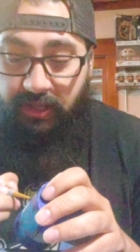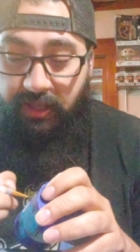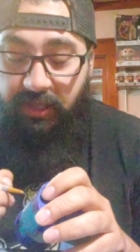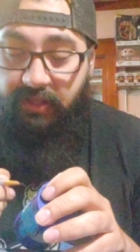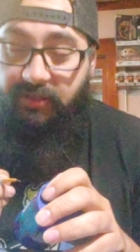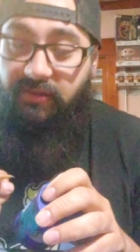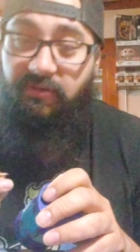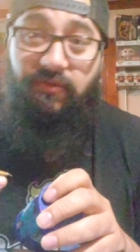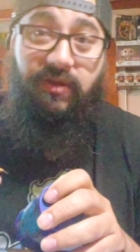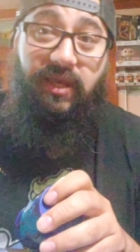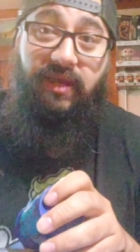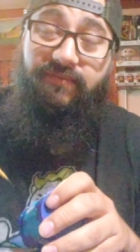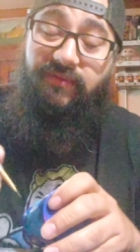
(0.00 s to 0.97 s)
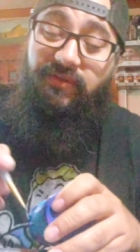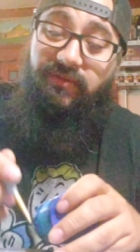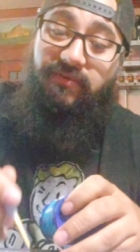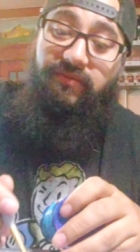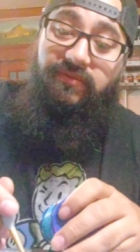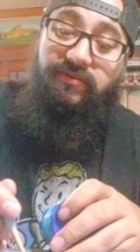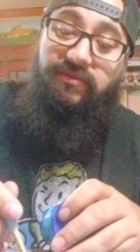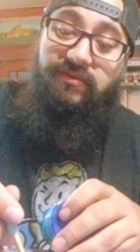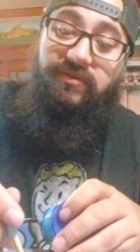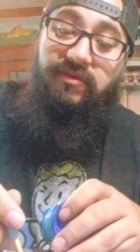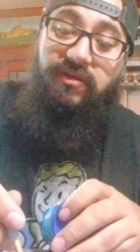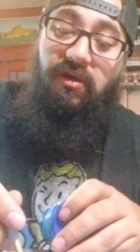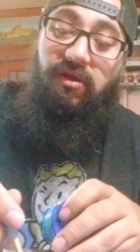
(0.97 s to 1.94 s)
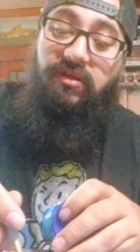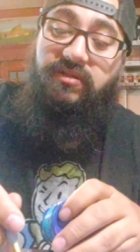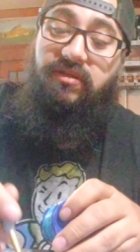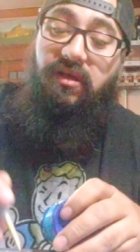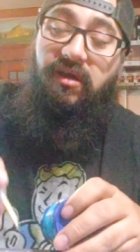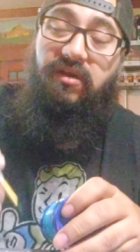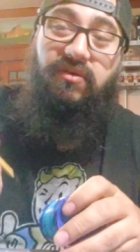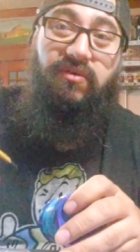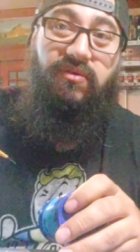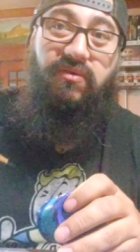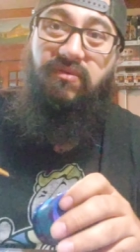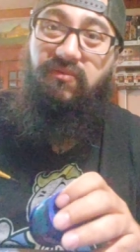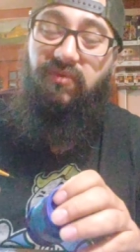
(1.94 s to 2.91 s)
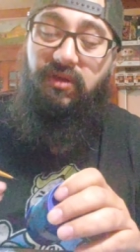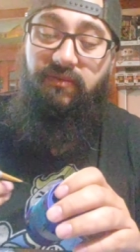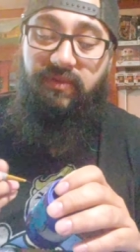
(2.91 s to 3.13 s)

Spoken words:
and you don't have to use cardstock or whatever